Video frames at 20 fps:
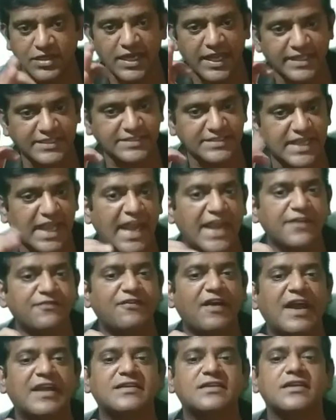Next, add
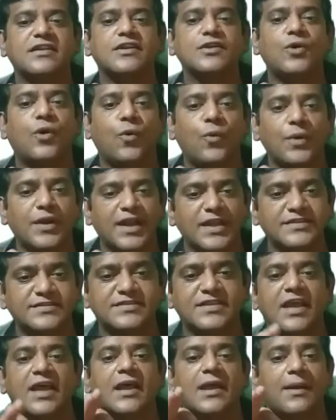factory
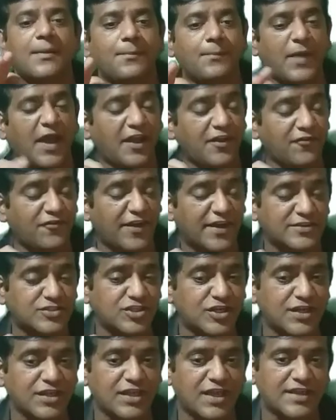overheads,
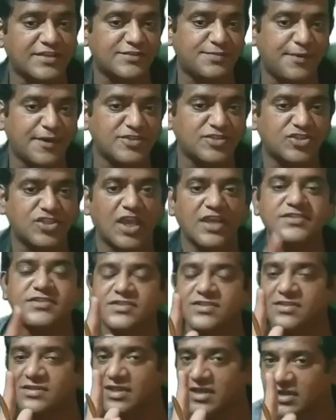manufacturing
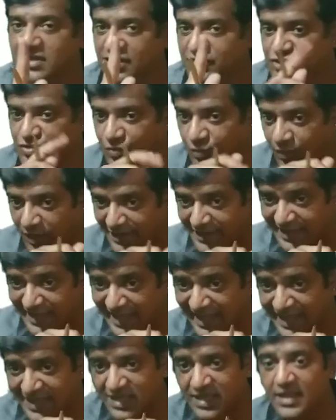expenses, that is 1
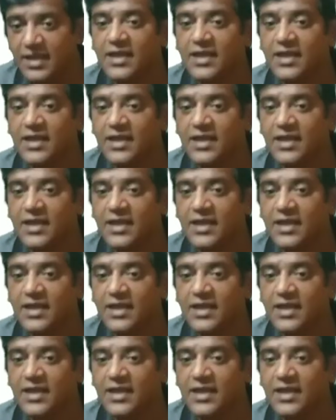lakh.